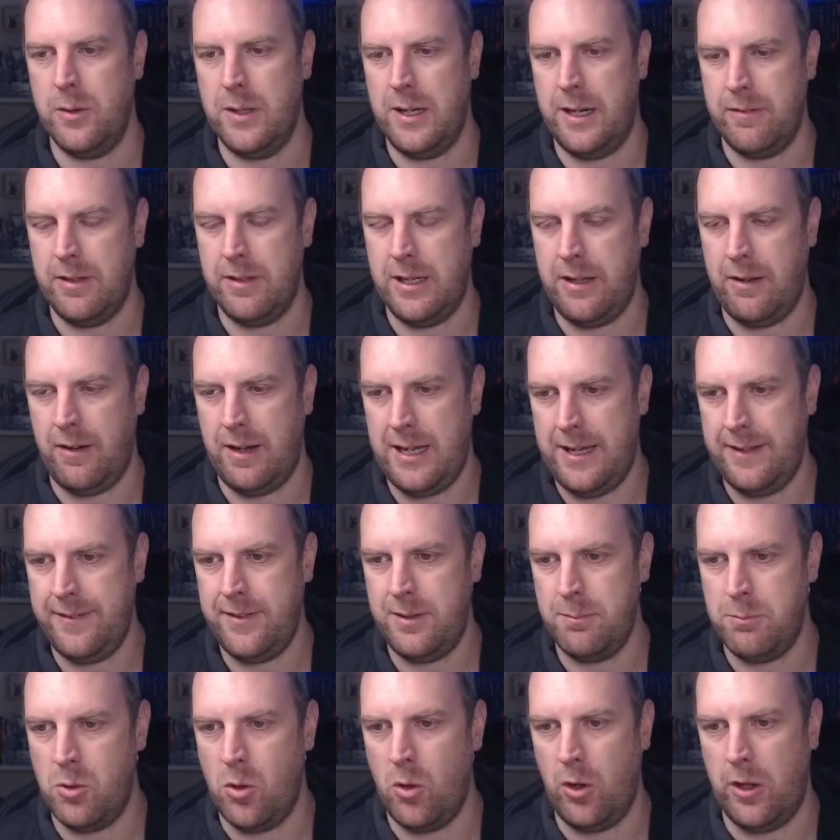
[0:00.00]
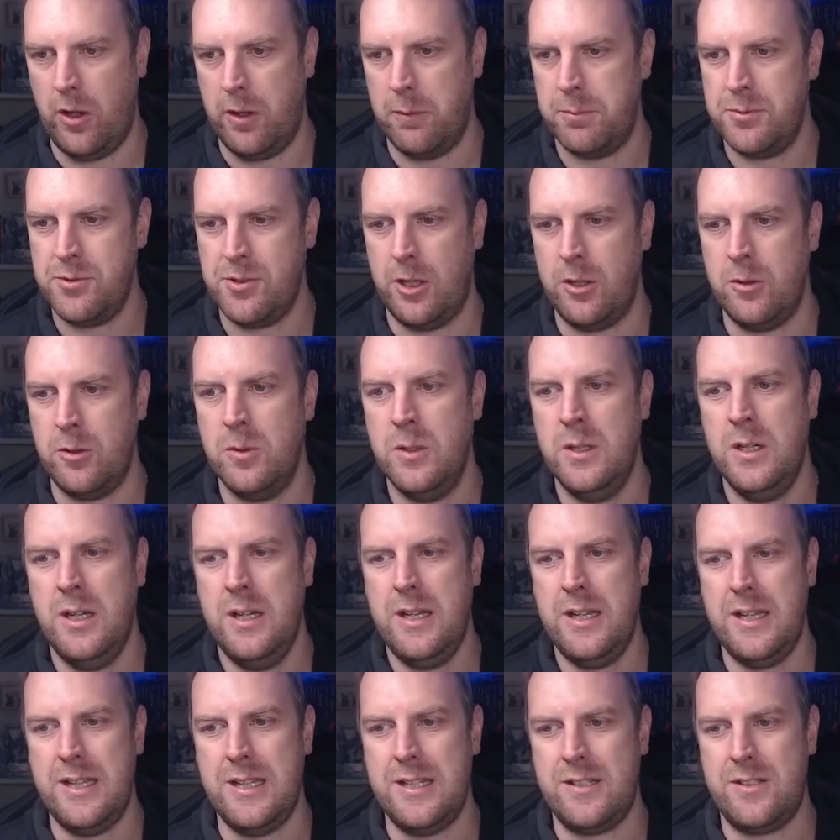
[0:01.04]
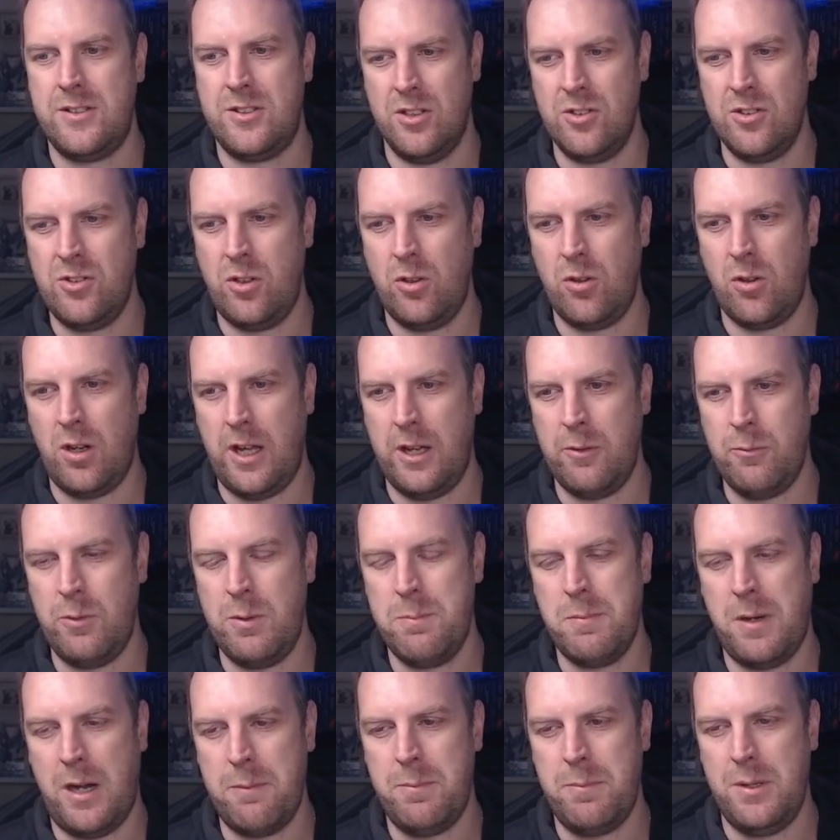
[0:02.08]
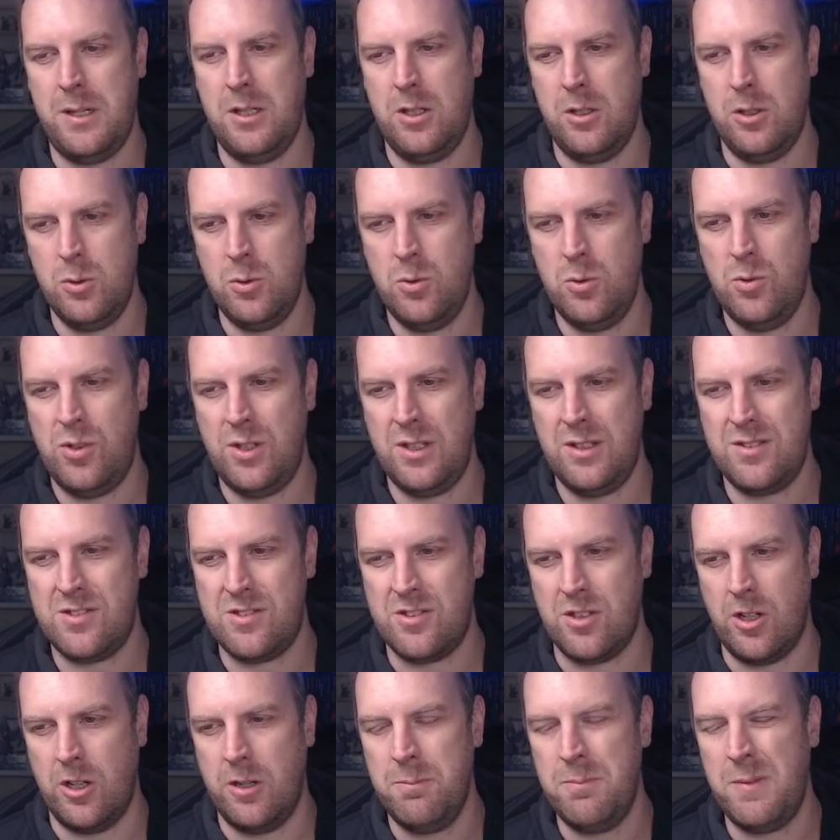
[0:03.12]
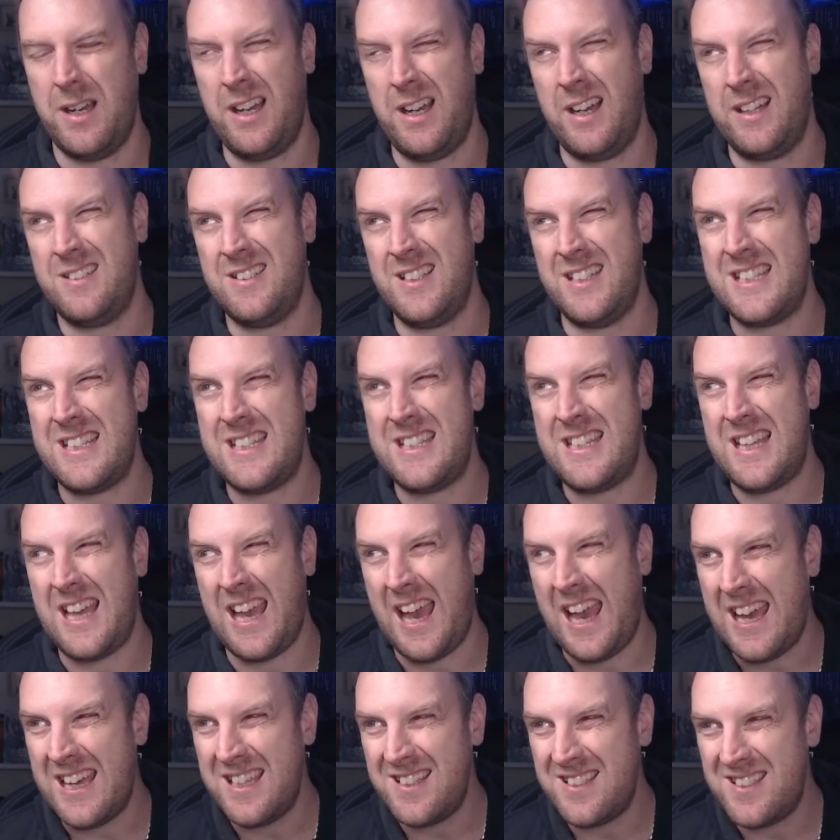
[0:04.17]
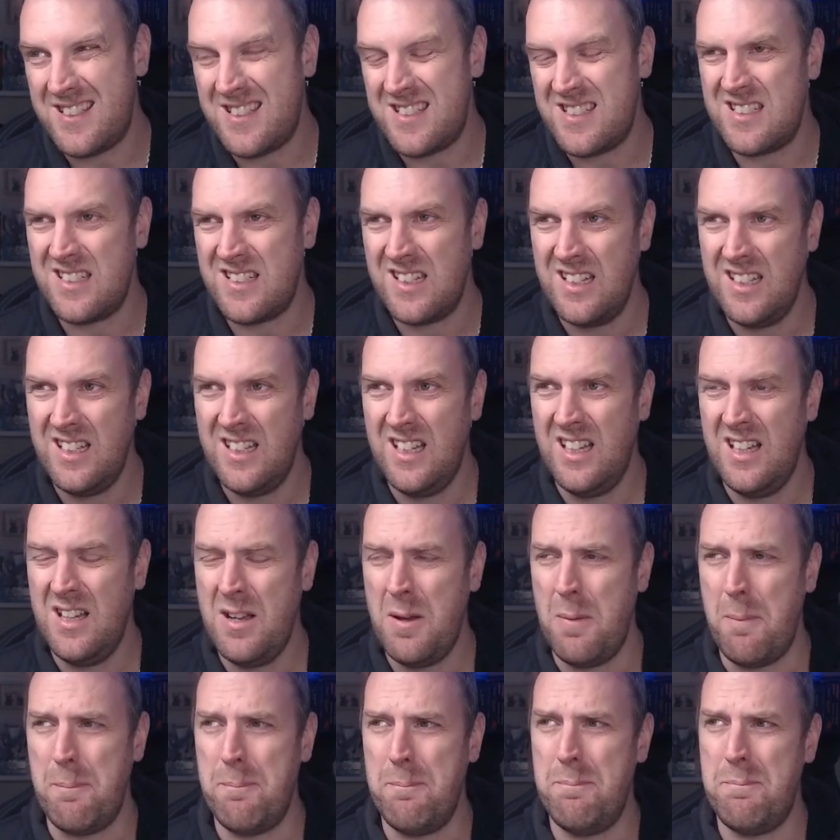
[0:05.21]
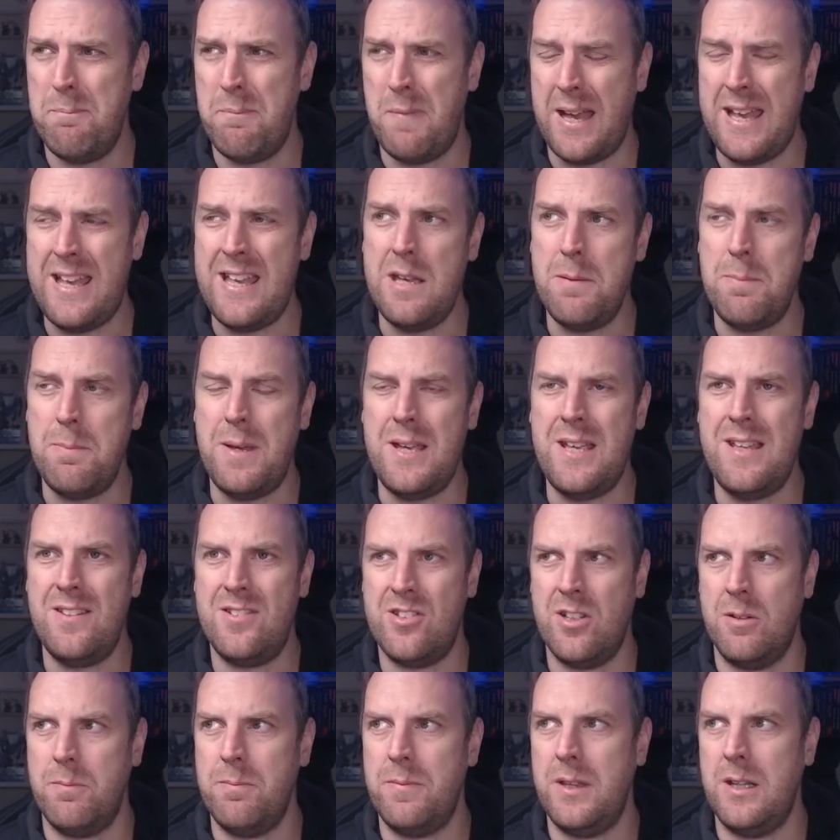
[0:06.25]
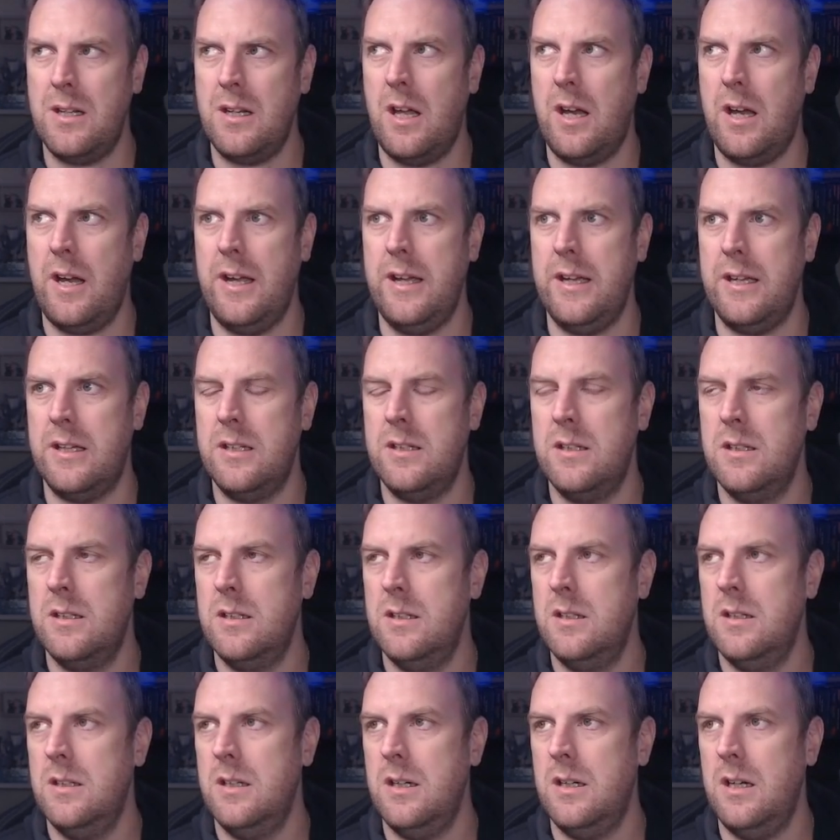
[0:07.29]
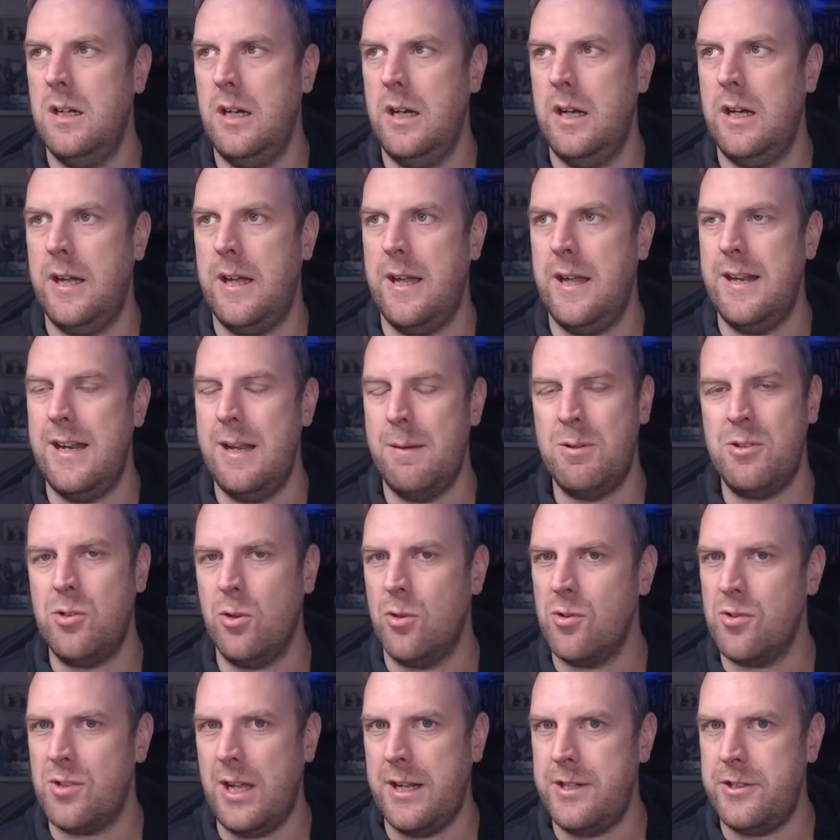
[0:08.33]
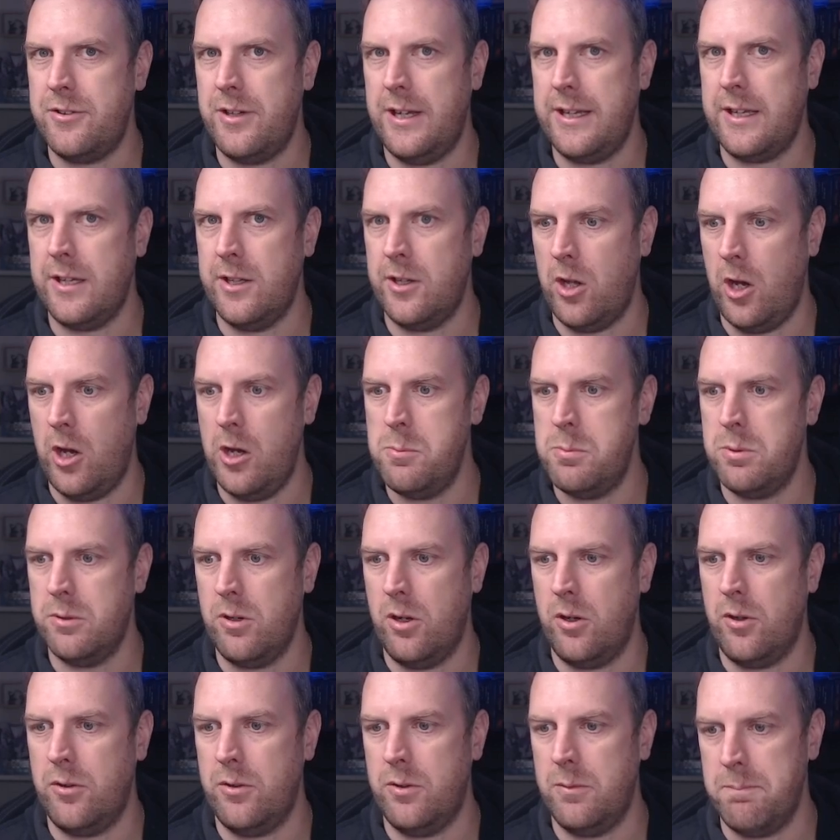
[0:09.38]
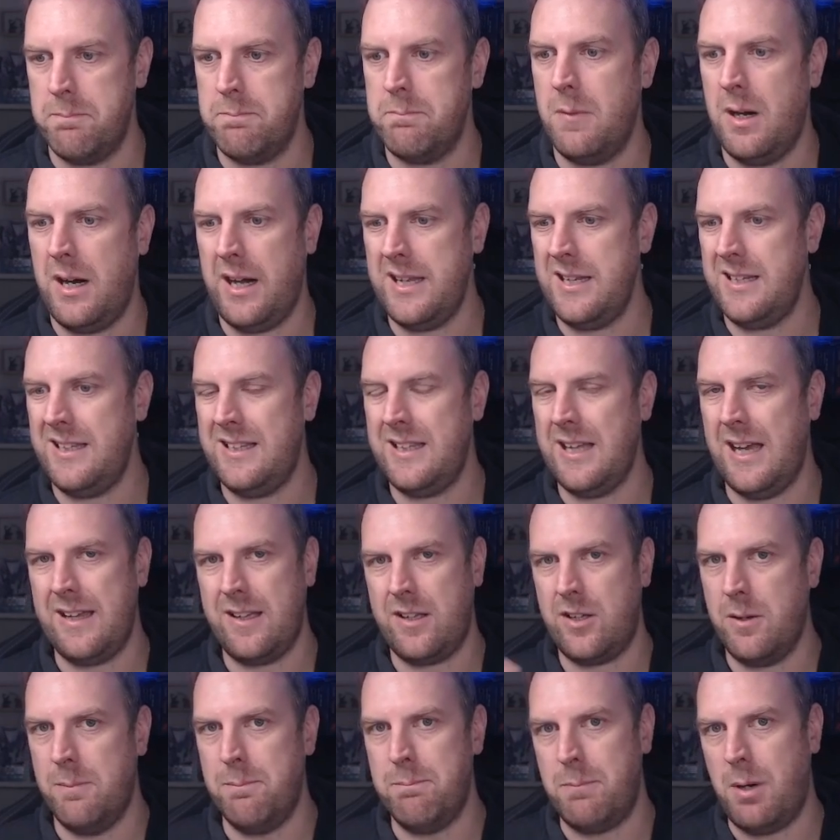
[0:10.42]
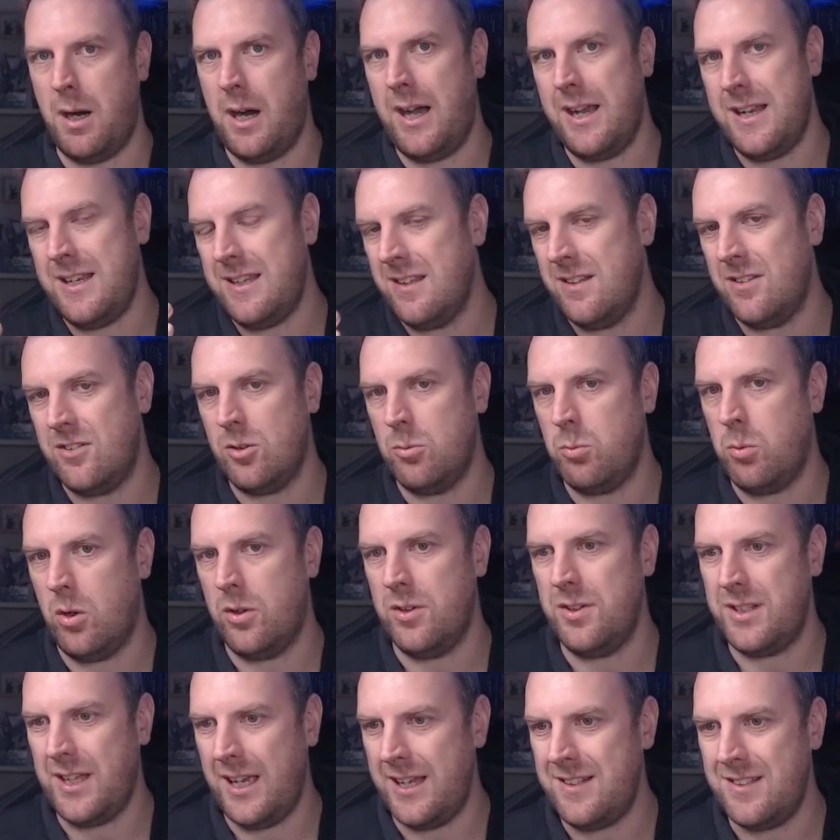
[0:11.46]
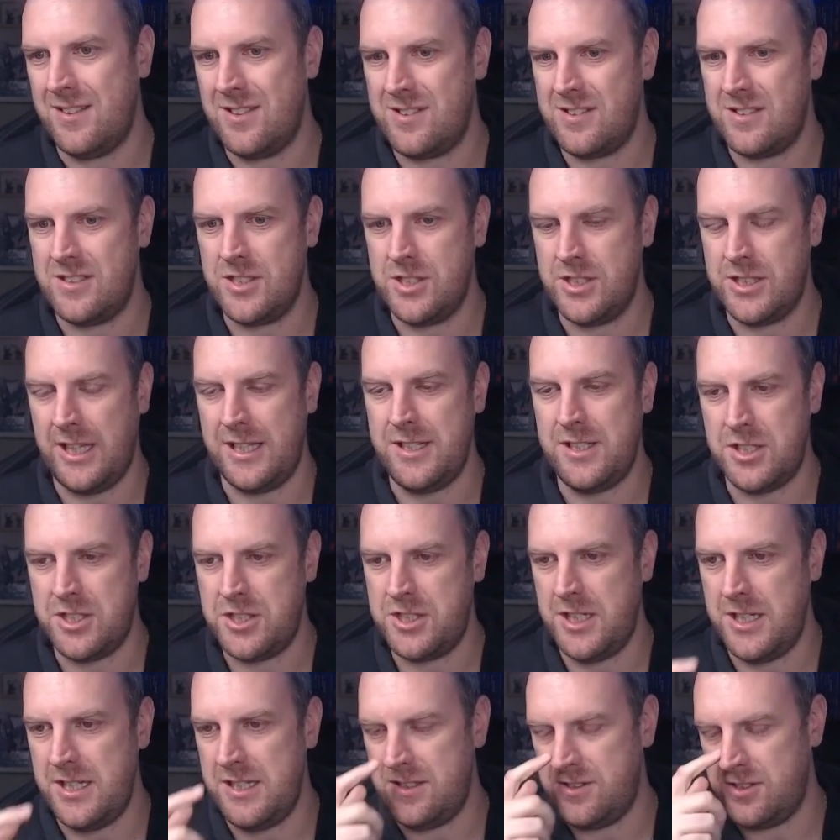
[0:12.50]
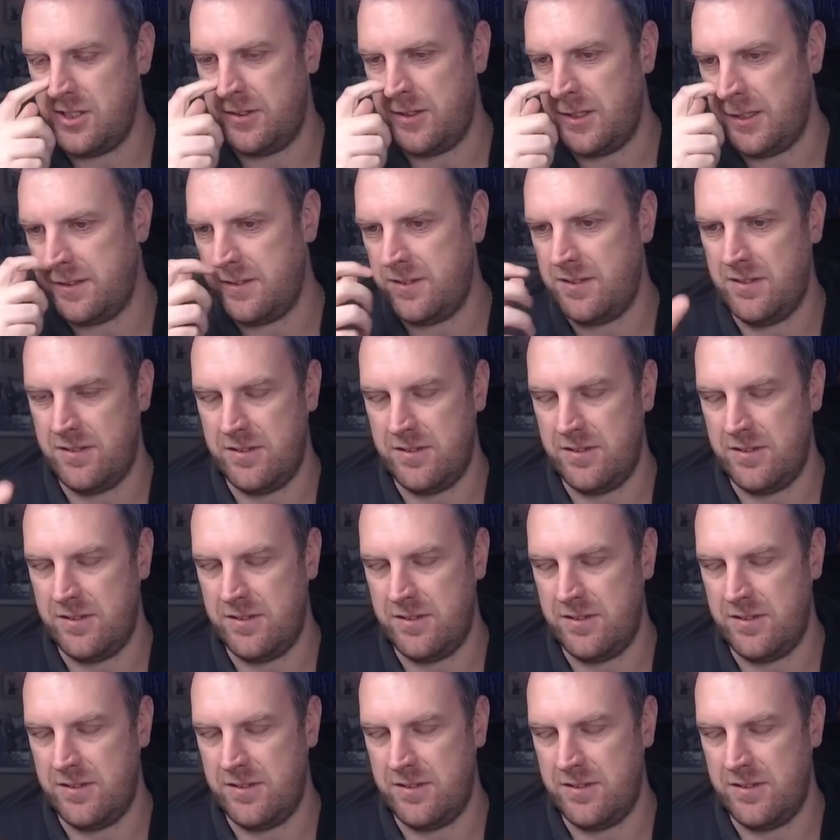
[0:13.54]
I'll add them all up. So it does look like we might be losing some. At a guess, maybe something like Nemesis, Andrek, and Oberon might get combined into one data sheet, so that